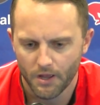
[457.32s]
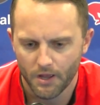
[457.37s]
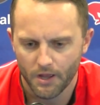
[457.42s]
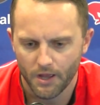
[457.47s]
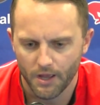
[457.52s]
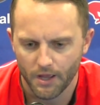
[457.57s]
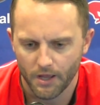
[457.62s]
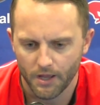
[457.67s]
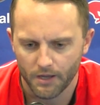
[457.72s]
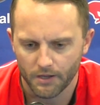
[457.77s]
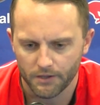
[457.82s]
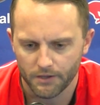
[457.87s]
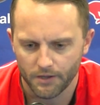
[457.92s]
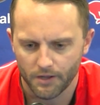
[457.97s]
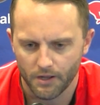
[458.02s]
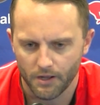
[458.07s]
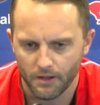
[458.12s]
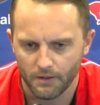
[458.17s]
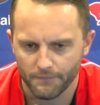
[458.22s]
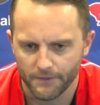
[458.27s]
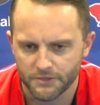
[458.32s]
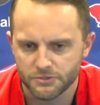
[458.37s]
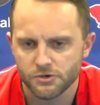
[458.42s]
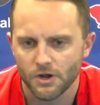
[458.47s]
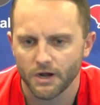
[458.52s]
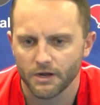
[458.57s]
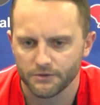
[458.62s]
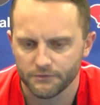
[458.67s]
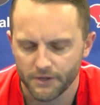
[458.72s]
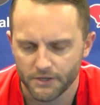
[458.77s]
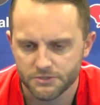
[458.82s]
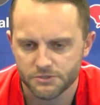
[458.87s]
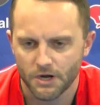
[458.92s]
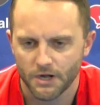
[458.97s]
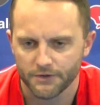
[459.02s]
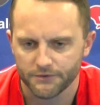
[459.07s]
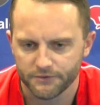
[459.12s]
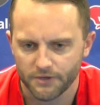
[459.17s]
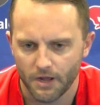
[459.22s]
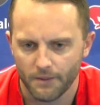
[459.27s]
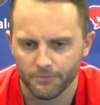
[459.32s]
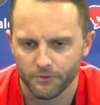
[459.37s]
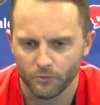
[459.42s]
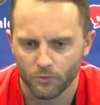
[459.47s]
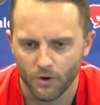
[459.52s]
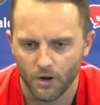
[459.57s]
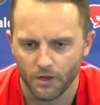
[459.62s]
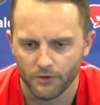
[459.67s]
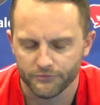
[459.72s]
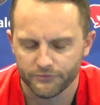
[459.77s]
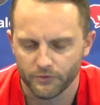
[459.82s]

And they try to stop the run.